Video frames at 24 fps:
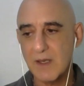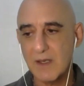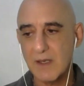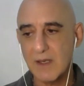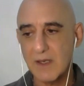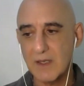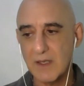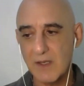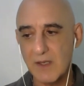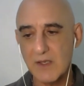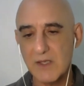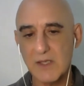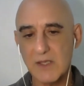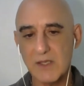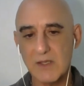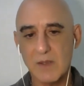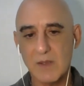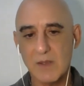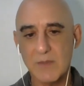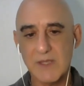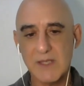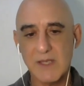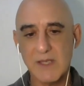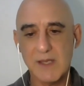allergic
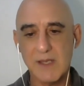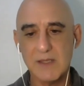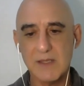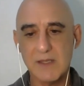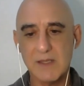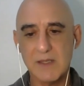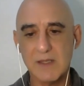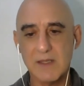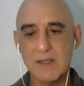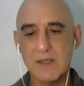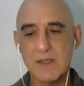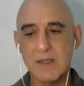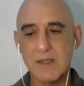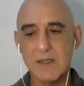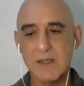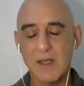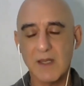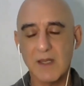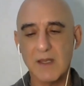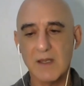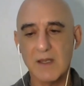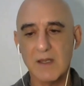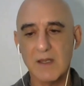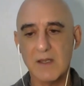dermatitis,
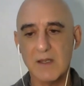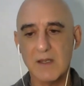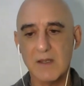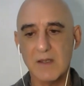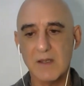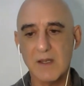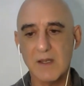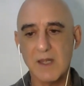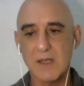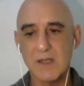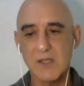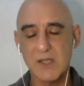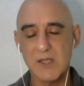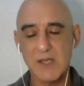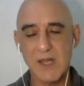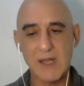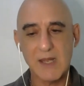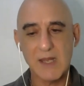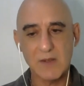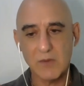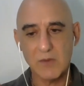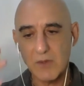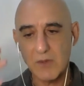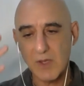and she
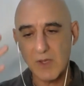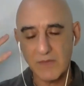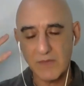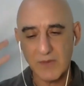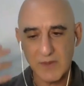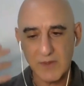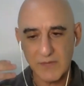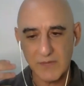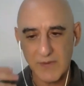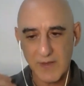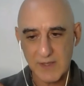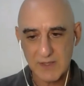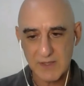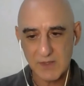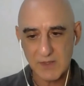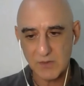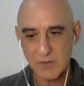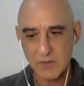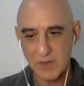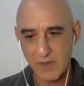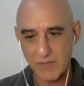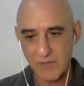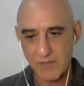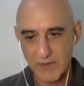had it all over her face and
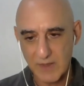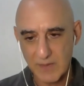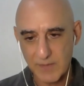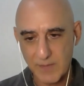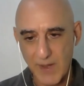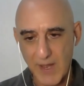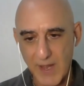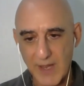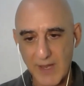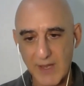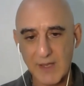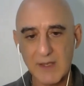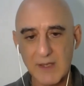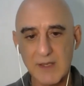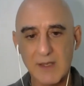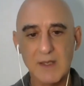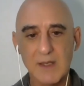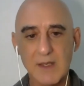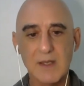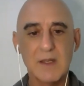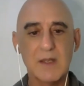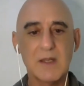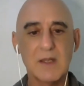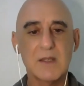all over her back.
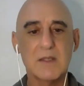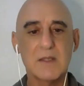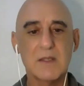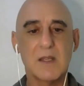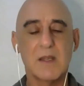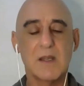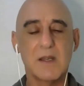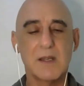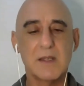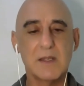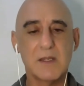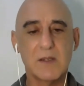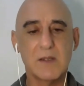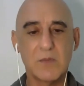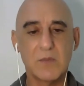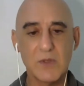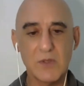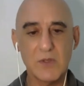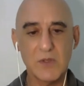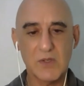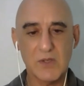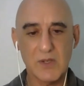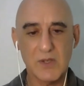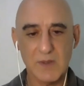So I did
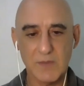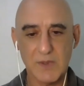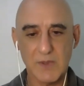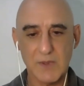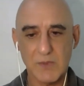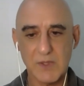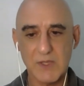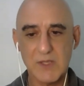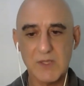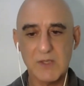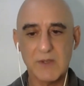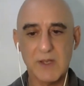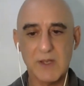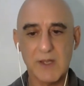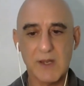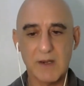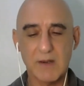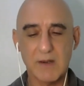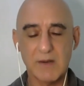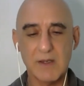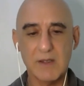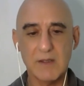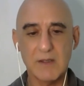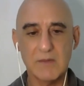root treatment with
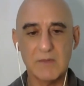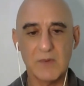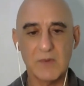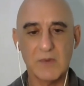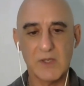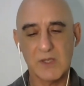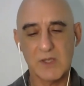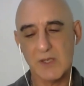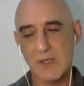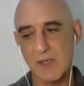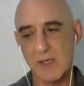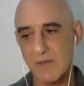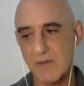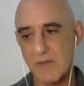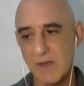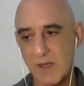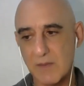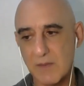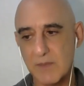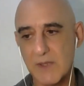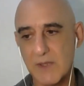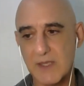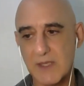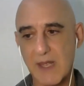Toihari, which kind of
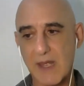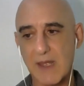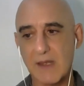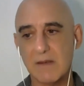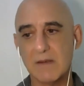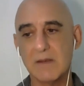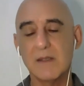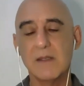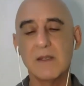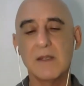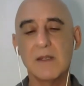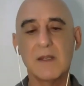calmed her down